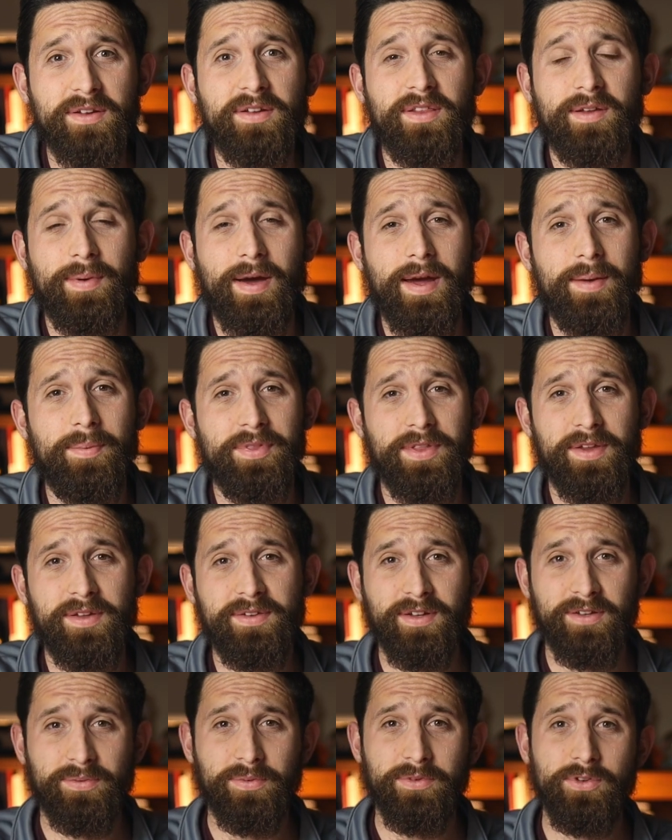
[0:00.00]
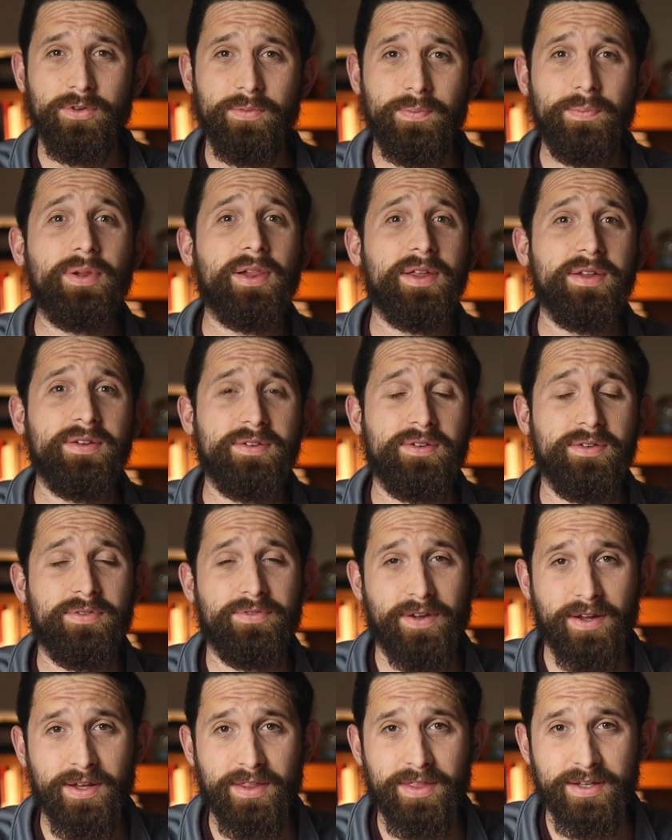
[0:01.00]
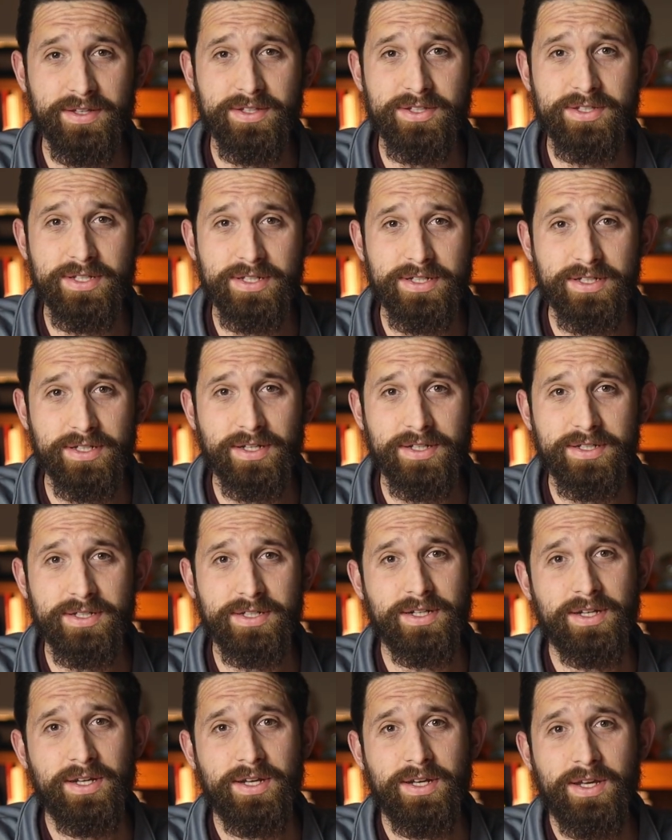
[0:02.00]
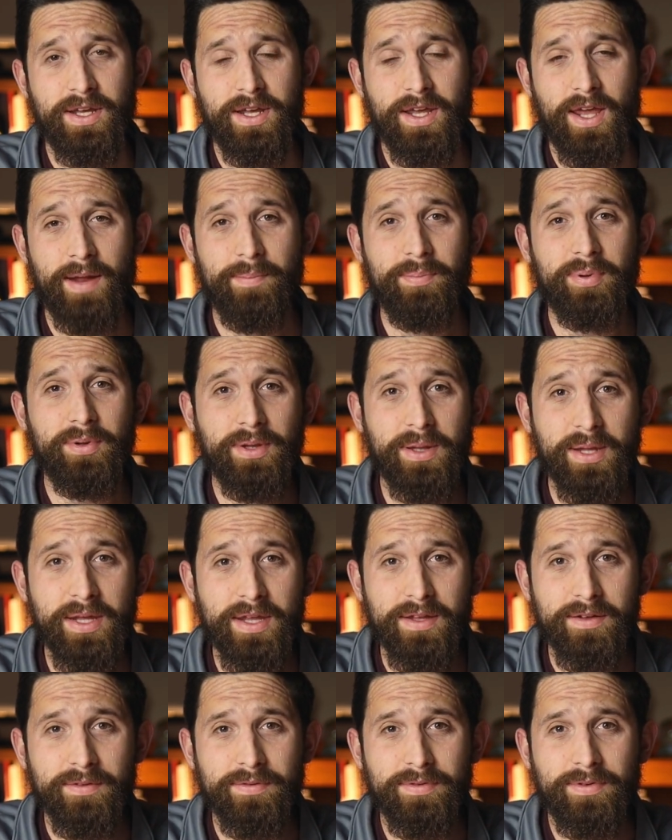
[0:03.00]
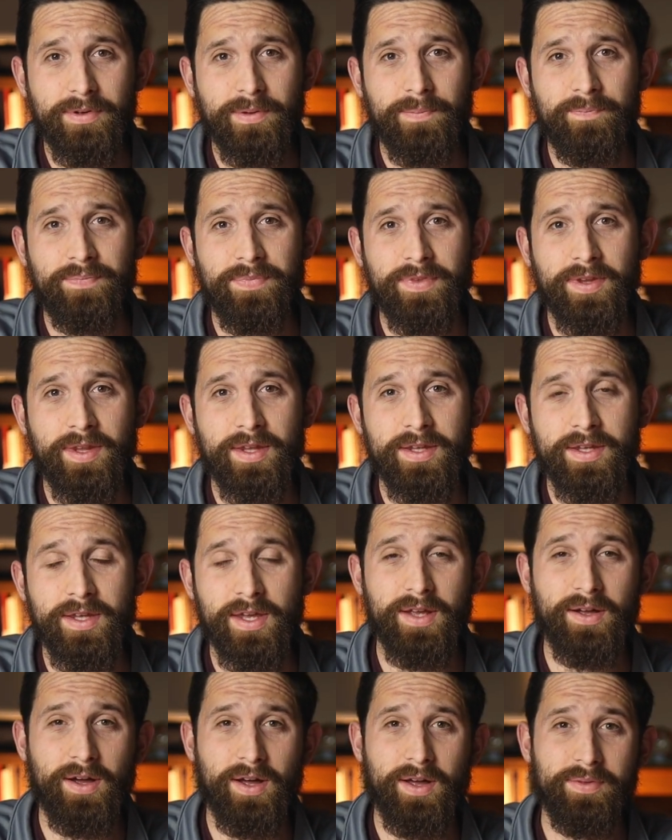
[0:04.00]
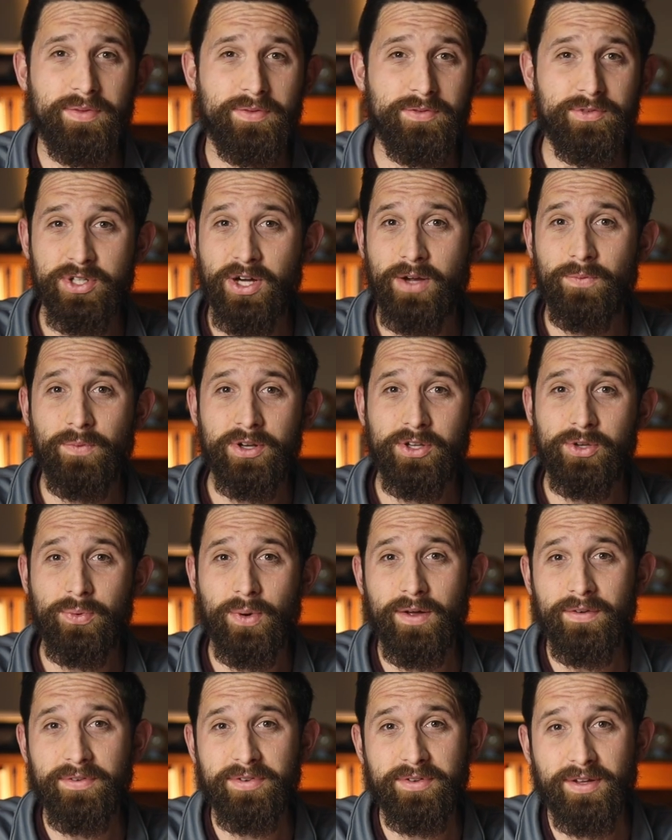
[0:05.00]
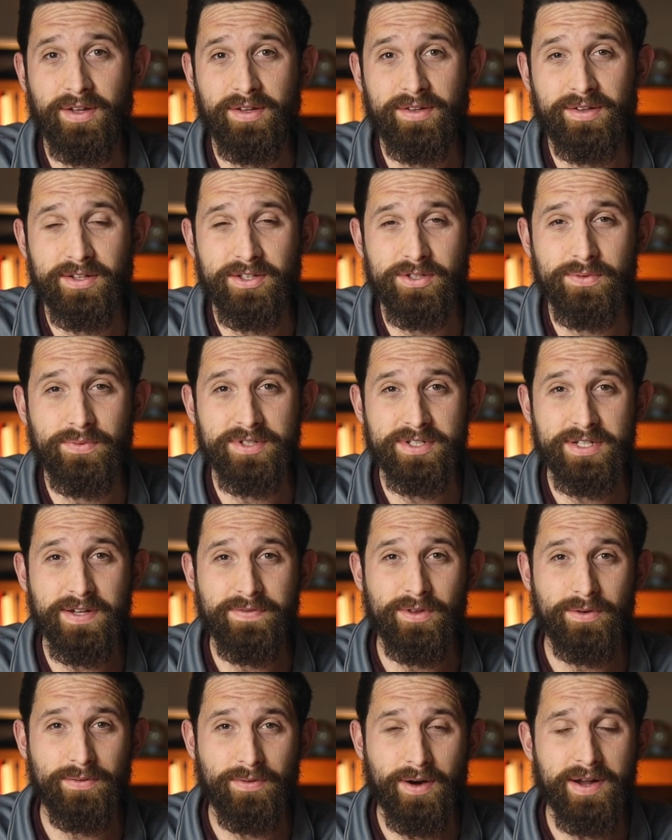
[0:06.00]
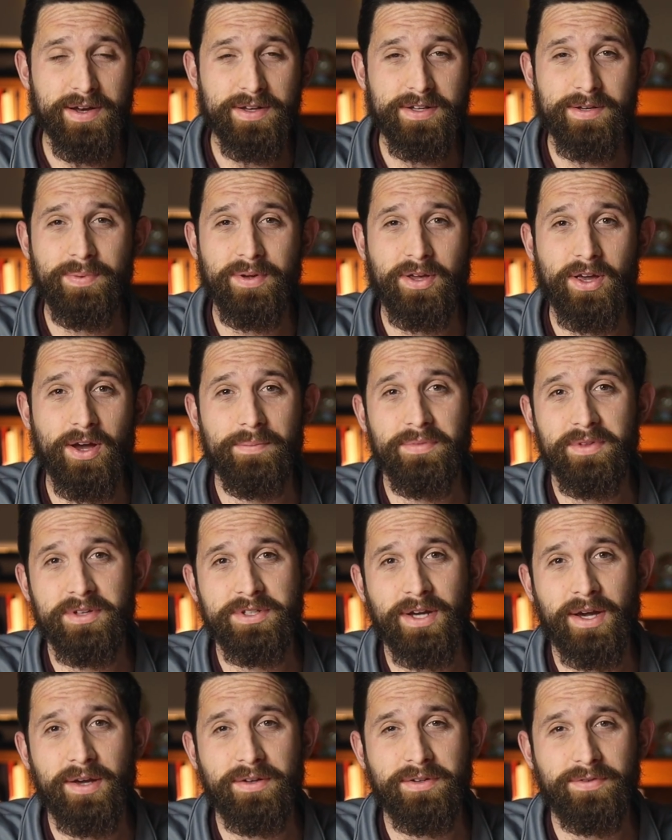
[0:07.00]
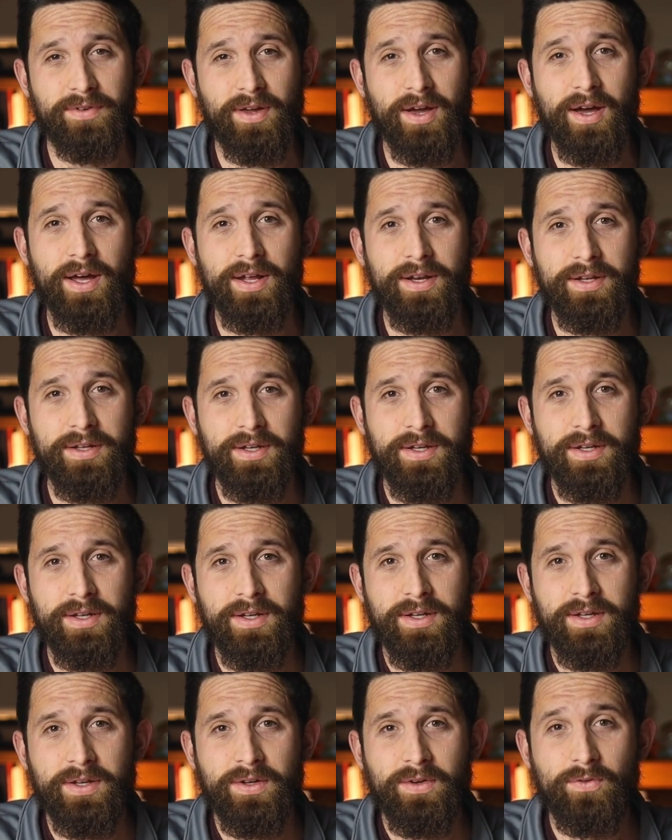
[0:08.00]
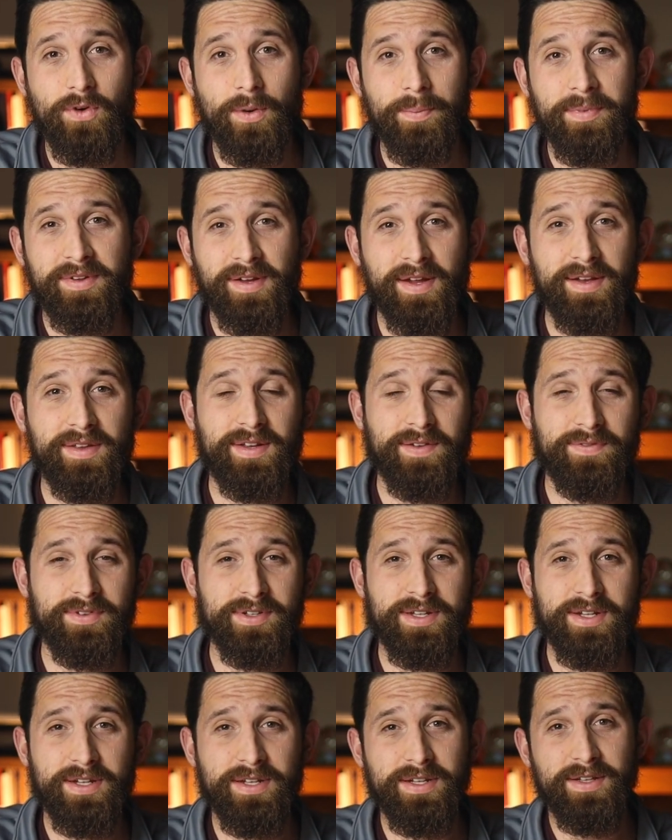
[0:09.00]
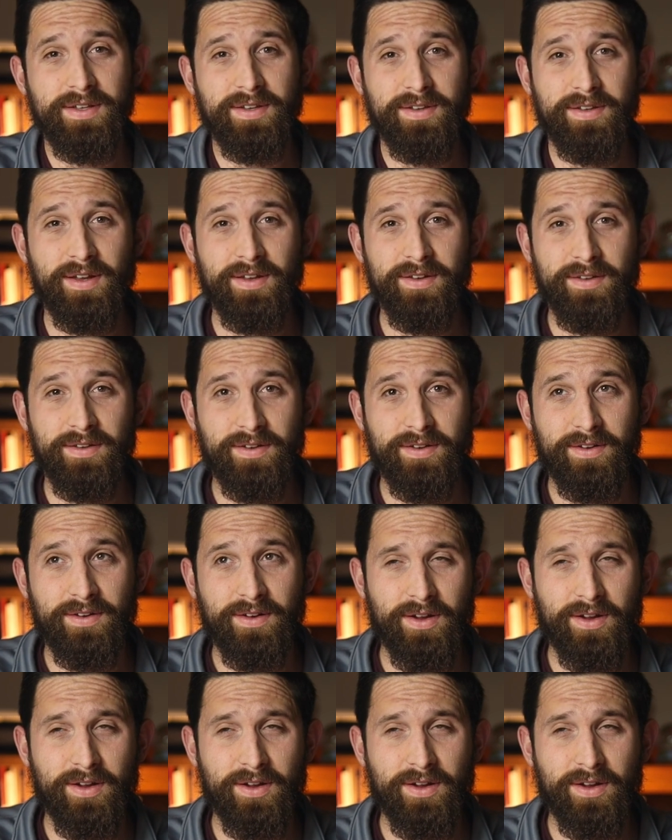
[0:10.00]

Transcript: in the Bible that says when you place your faith in Jesus and believe, John 1:12 says that you receive the right to become the child of God. Romans 8:17 says,